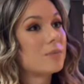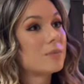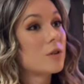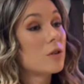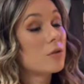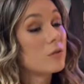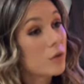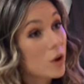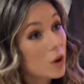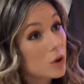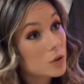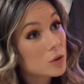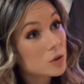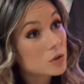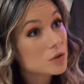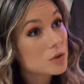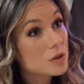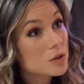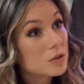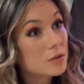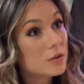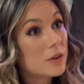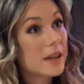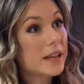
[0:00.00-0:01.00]

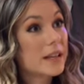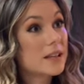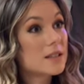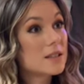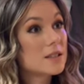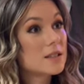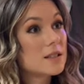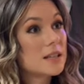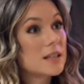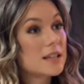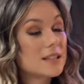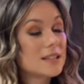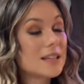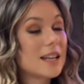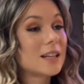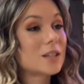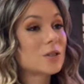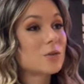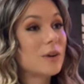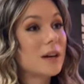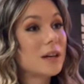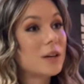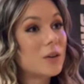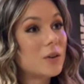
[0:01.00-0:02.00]
vocals for his
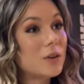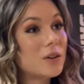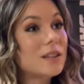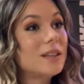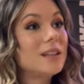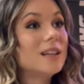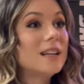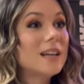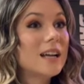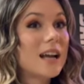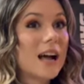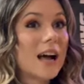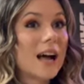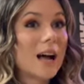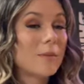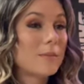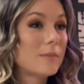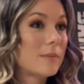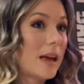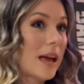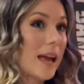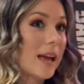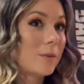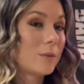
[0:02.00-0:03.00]
next record.
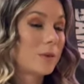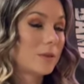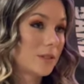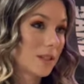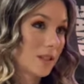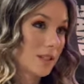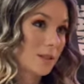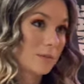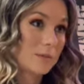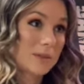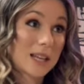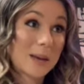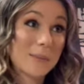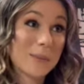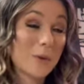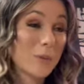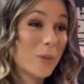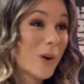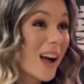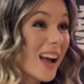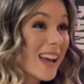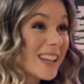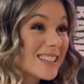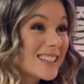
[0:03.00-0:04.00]
And we've done some Sammy
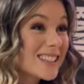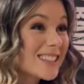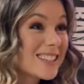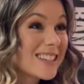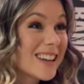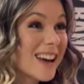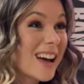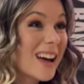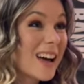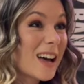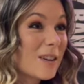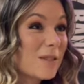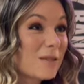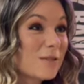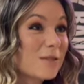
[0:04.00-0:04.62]
White stuff.